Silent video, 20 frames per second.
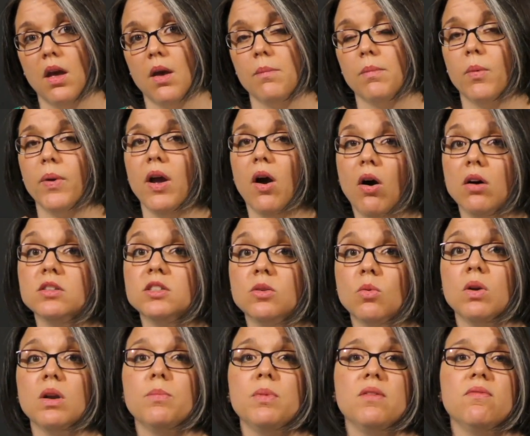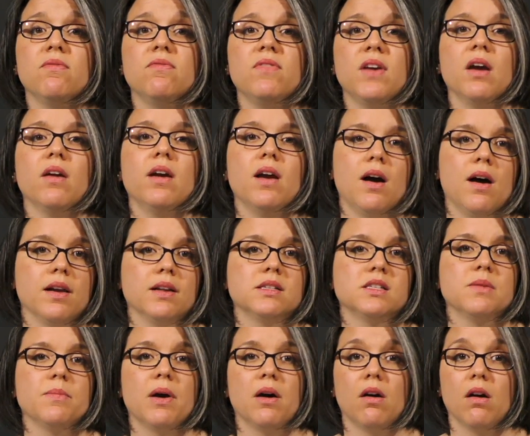But we also want to be very
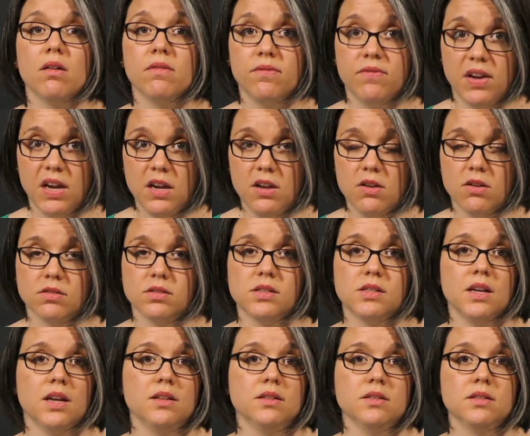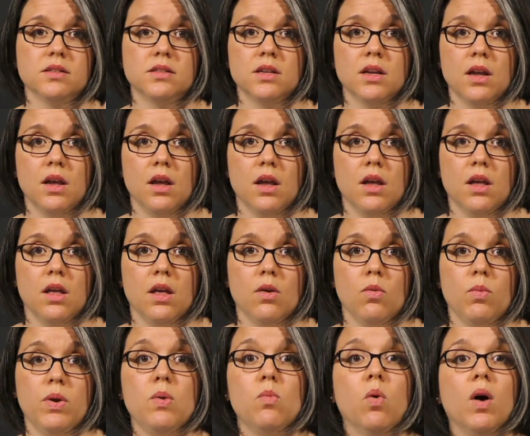honest about our venial sins.
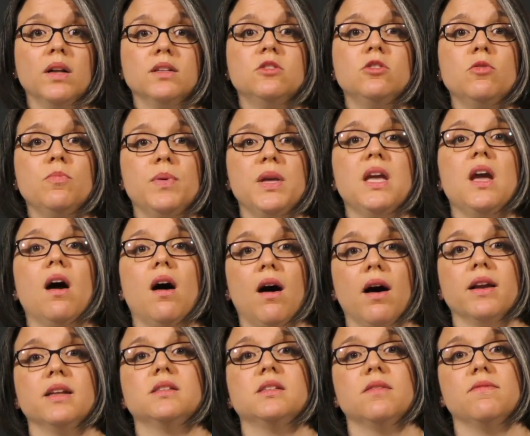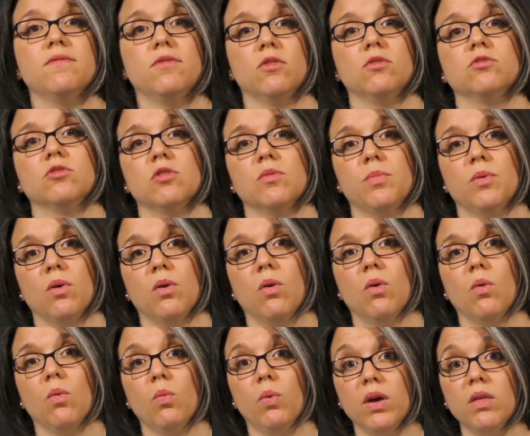We want to be honest and
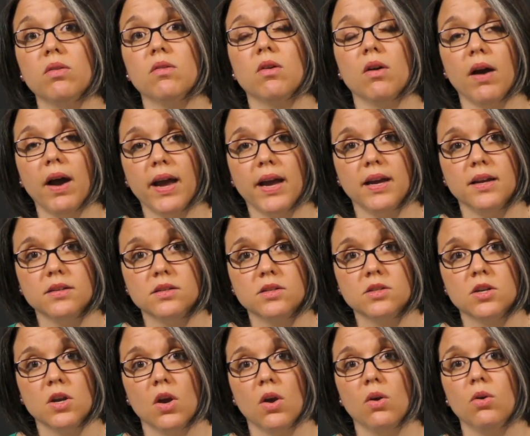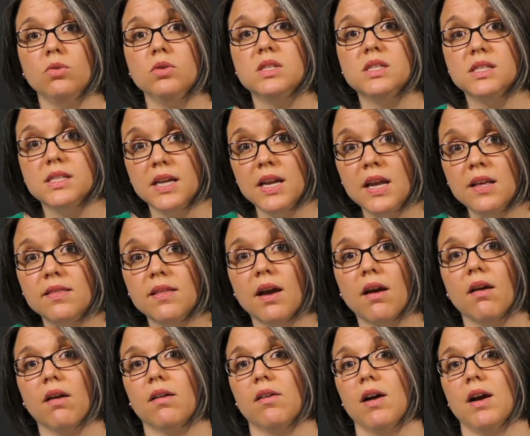vulnerable with Christ, who's sitting
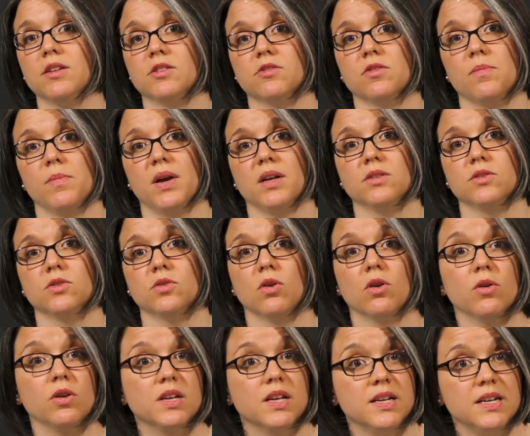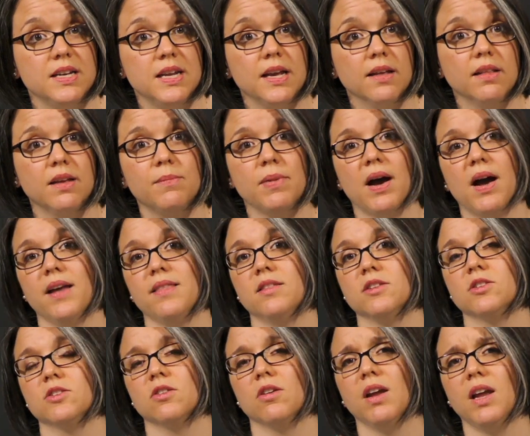there across from us or kneeling behind
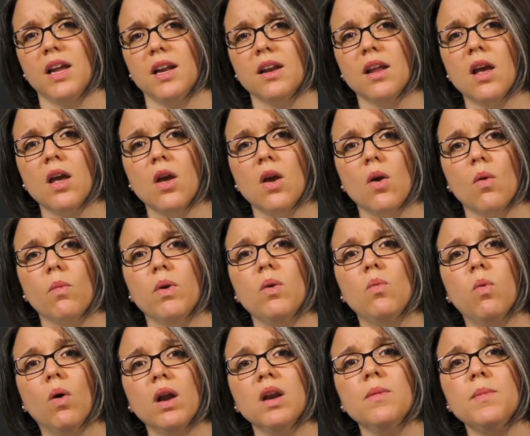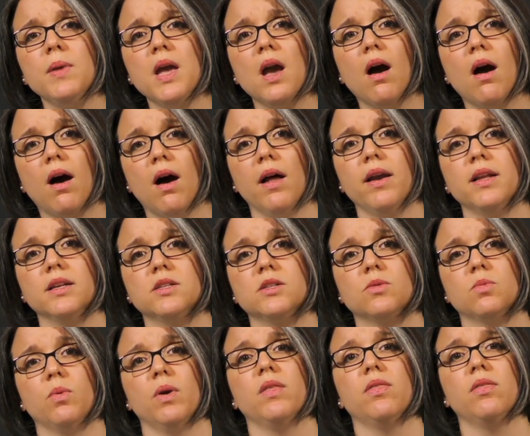the screen. We want to be
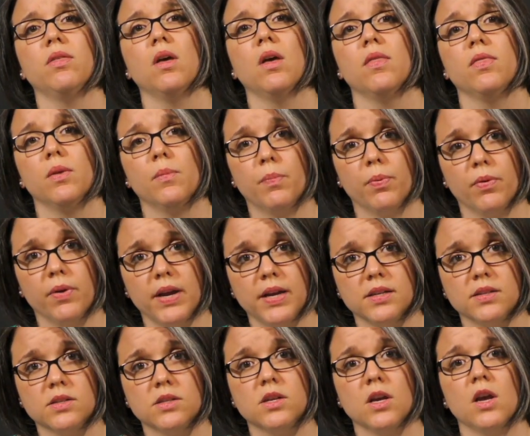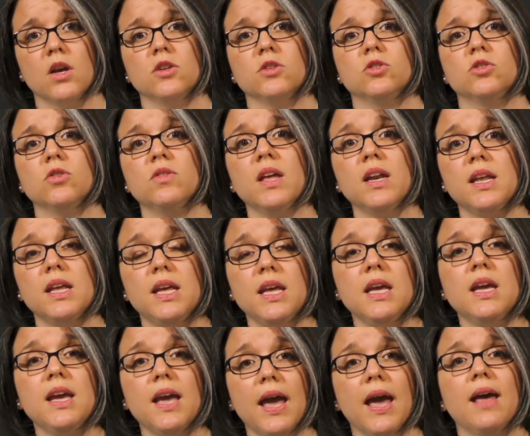honest with the priest so that
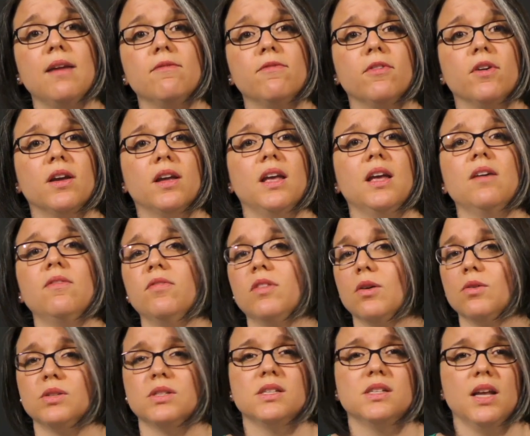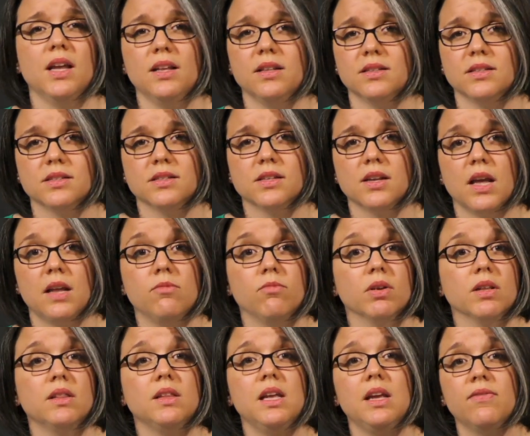he can forgive those sins and
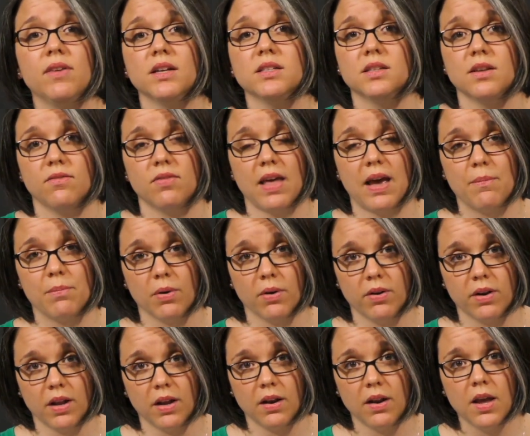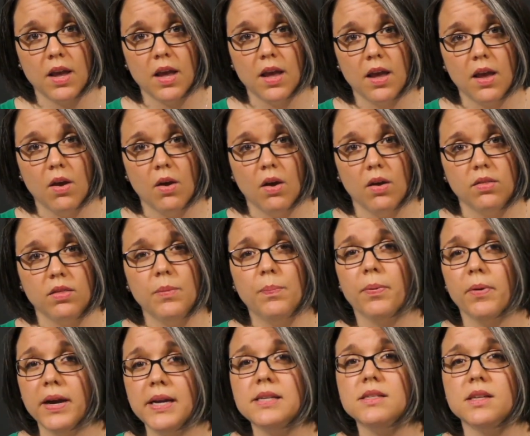relieve us of that burden. The
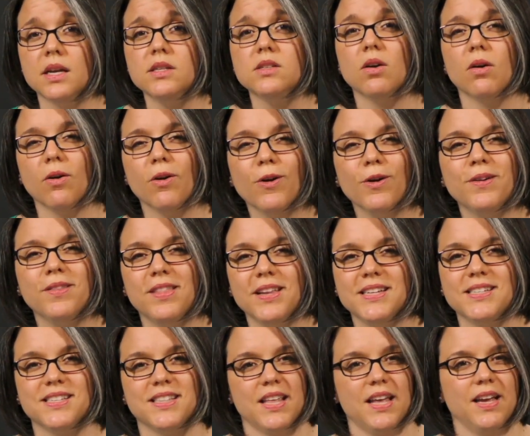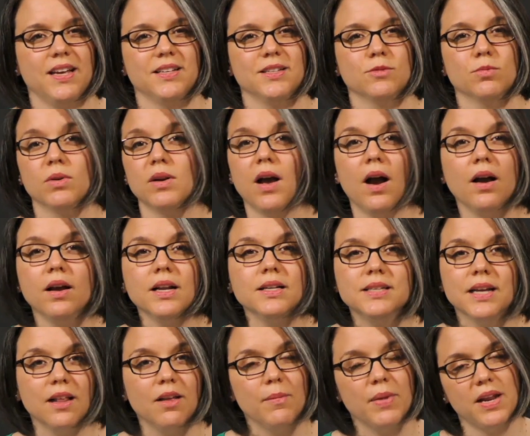priest has heard these things. We're not going to
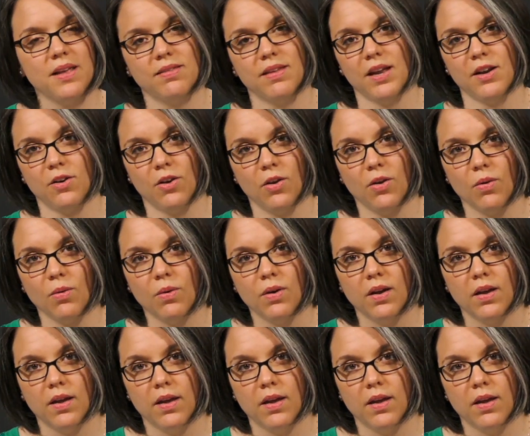tell him anything new.